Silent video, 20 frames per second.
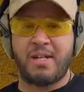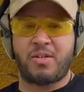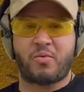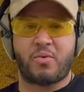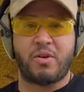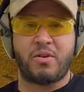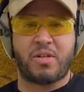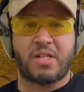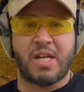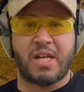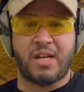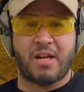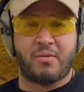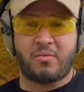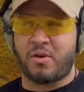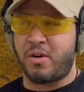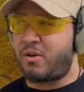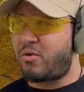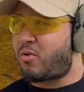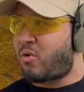
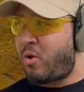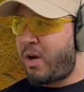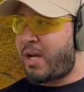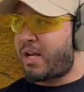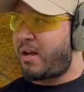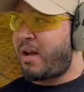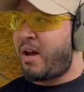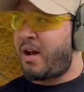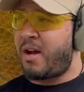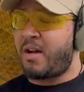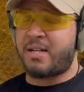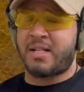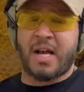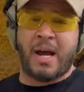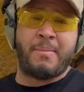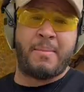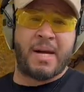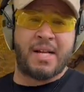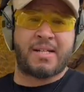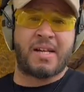real quick,
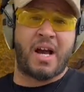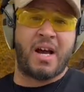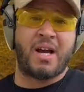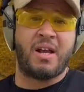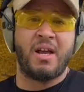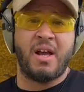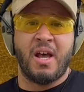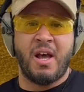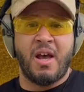side by side,